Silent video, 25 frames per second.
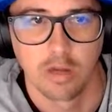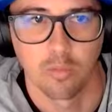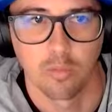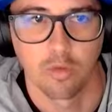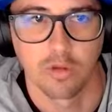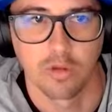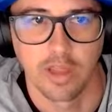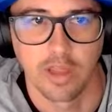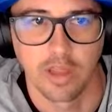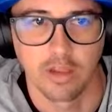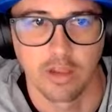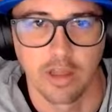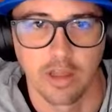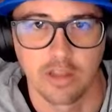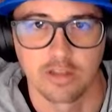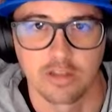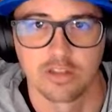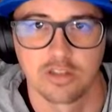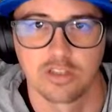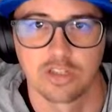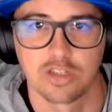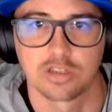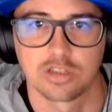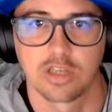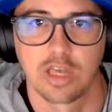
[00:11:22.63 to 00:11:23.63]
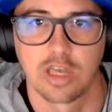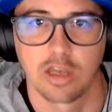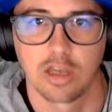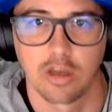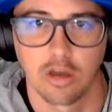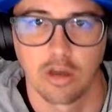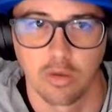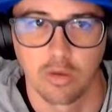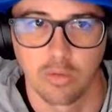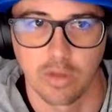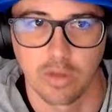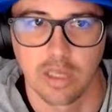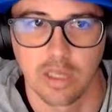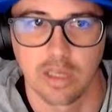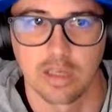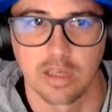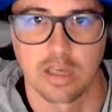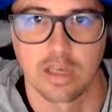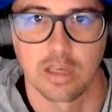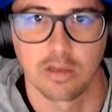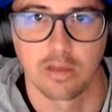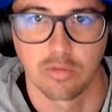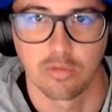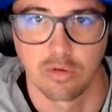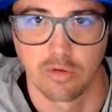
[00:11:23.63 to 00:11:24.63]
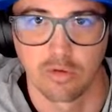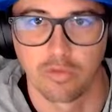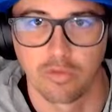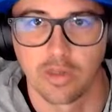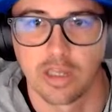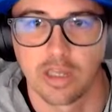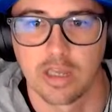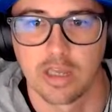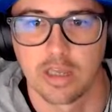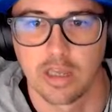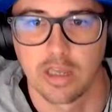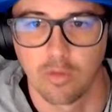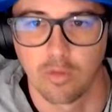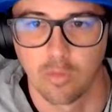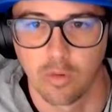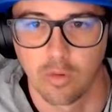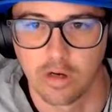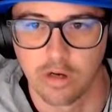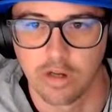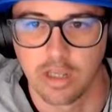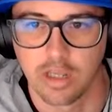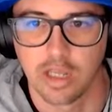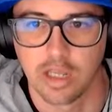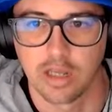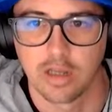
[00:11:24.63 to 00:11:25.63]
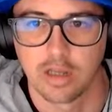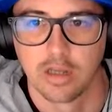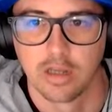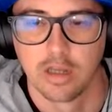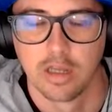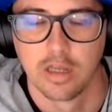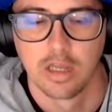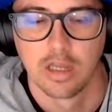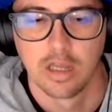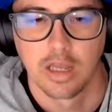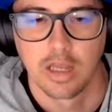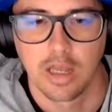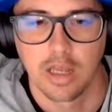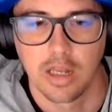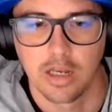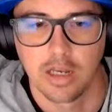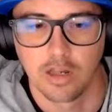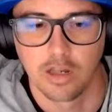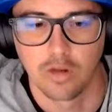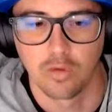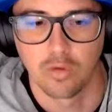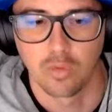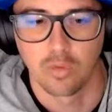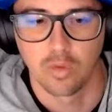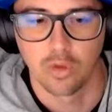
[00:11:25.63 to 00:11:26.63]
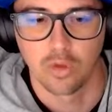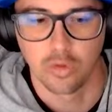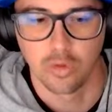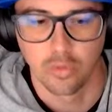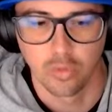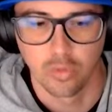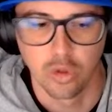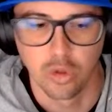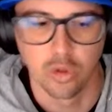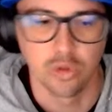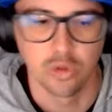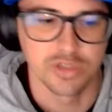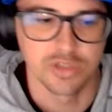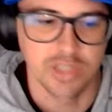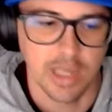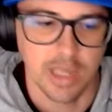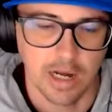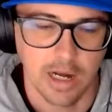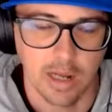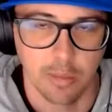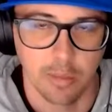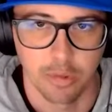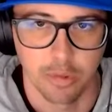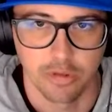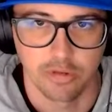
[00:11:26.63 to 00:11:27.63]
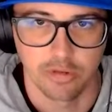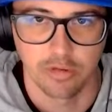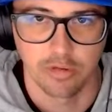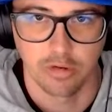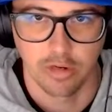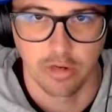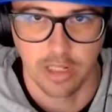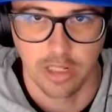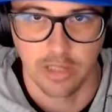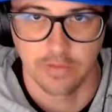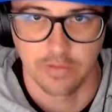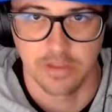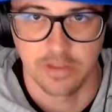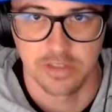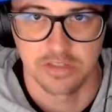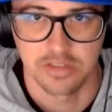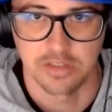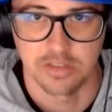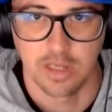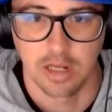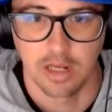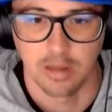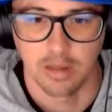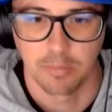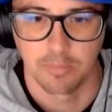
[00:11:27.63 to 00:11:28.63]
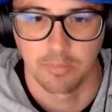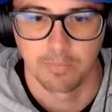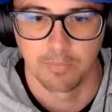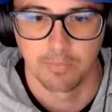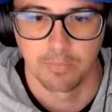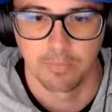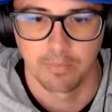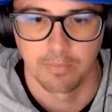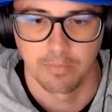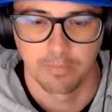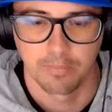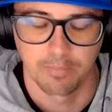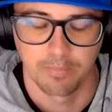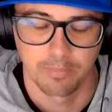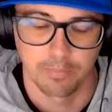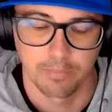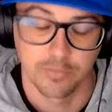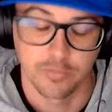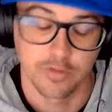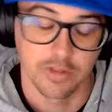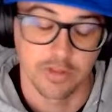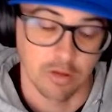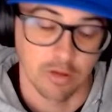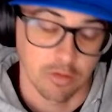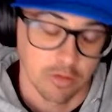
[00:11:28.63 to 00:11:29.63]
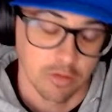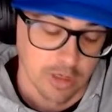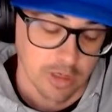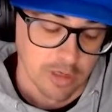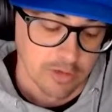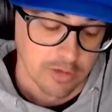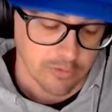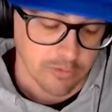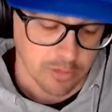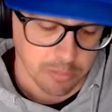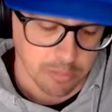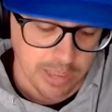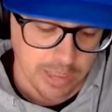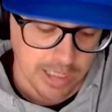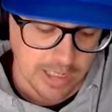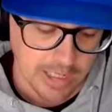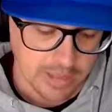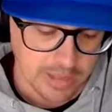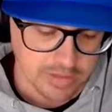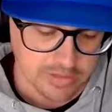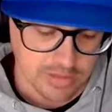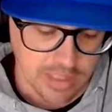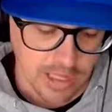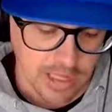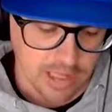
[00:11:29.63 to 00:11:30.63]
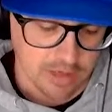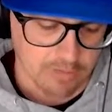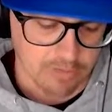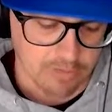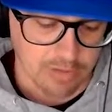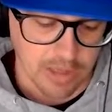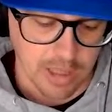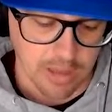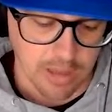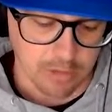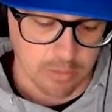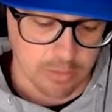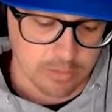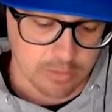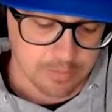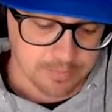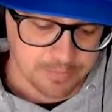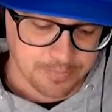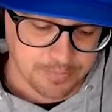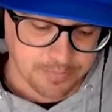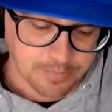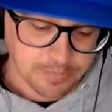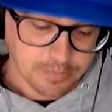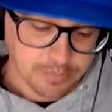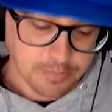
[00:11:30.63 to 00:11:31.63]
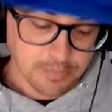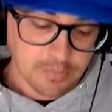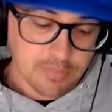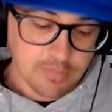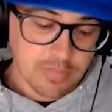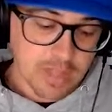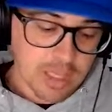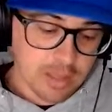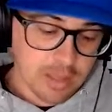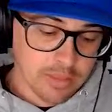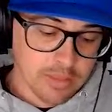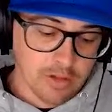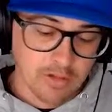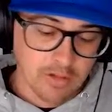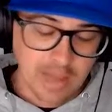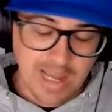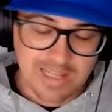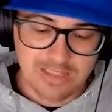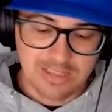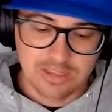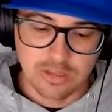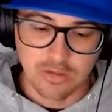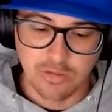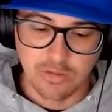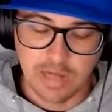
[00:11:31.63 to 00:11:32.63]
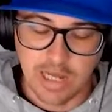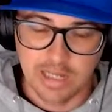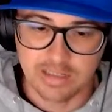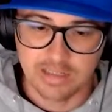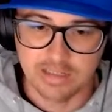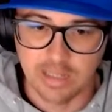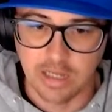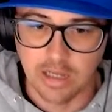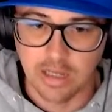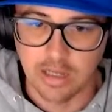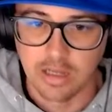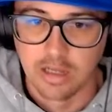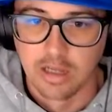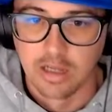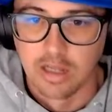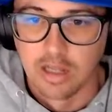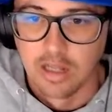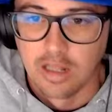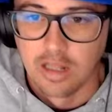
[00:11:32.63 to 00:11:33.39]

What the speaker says: where they like to just get going and get grooving and get working, and you lose that opportunity in this setup. So for me, he's kind of the other one. The last two guys that